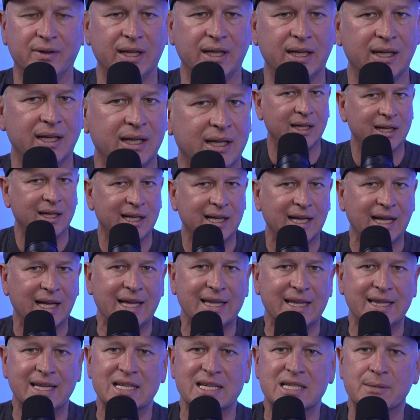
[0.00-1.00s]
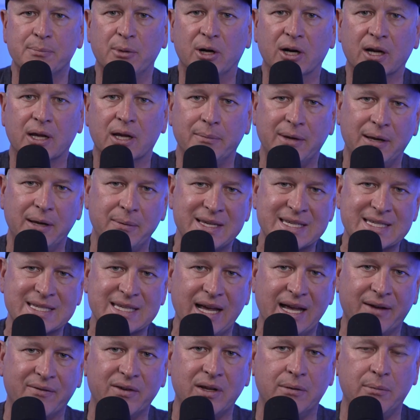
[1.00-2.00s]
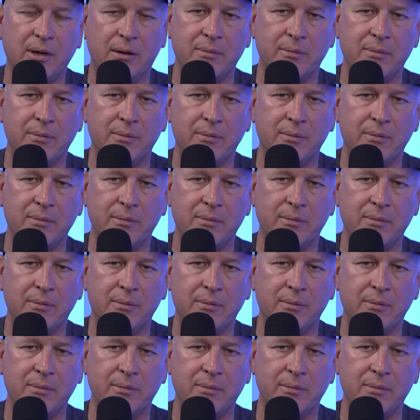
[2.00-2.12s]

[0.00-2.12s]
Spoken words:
in this market, maybe 70,